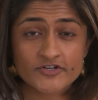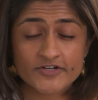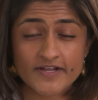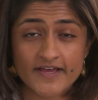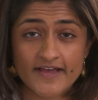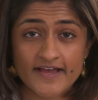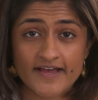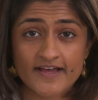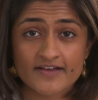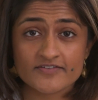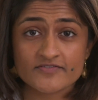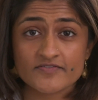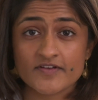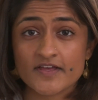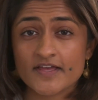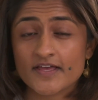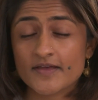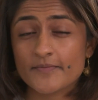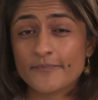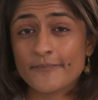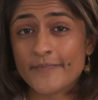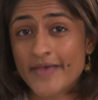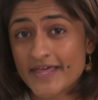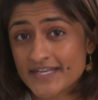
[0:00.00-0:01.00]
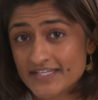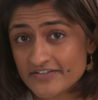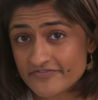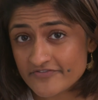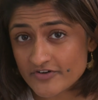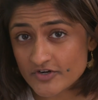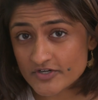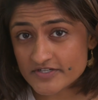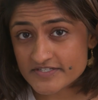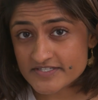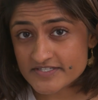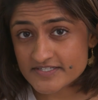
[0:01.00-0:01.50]
could have many
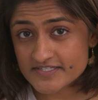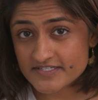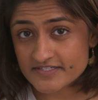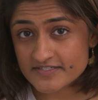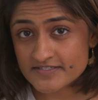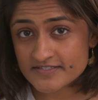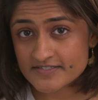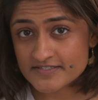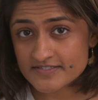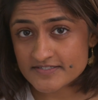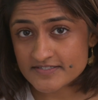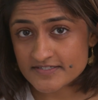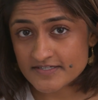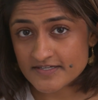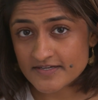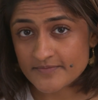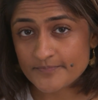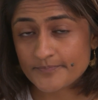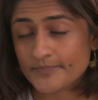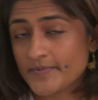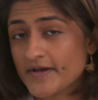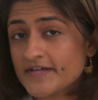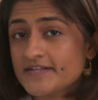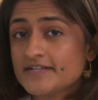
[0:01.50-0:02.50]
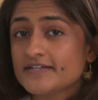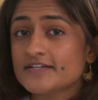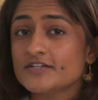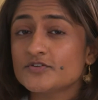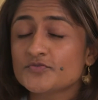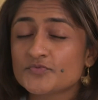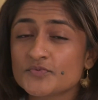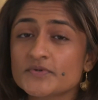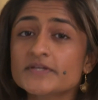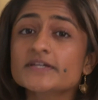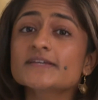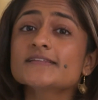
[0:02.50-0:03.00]
vertices but it
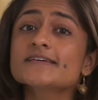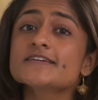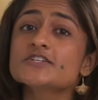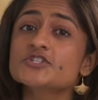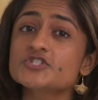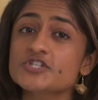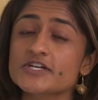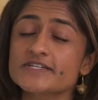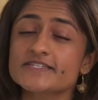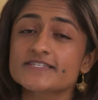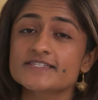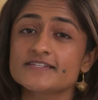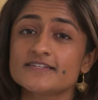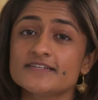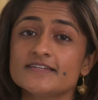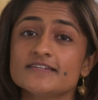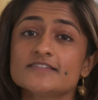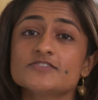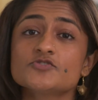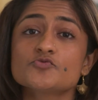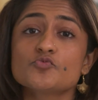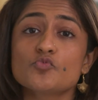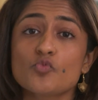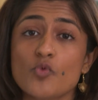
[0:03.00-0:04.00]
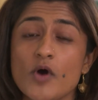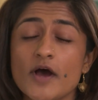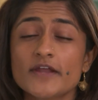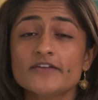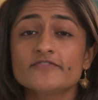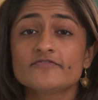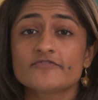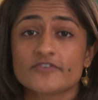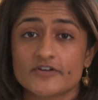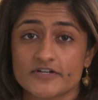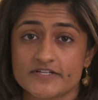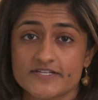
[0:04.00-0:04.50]
really just needs
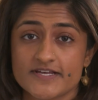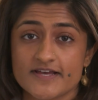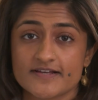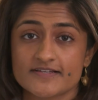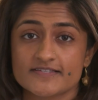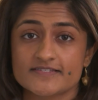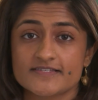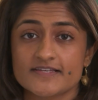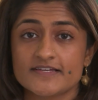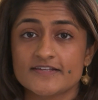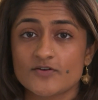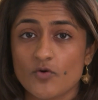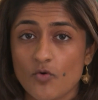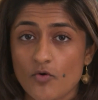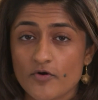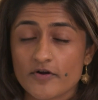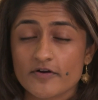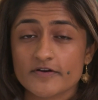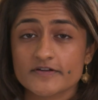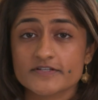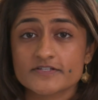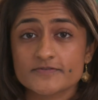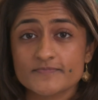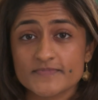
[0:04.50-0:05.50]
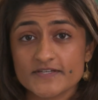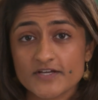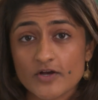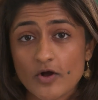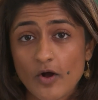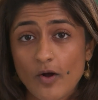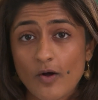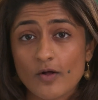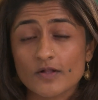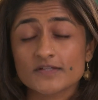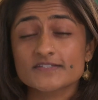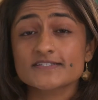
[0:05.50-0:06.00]
one vertex in order to be
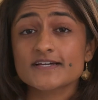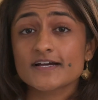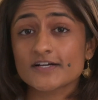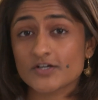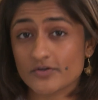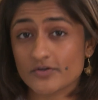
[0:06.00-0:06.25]
called a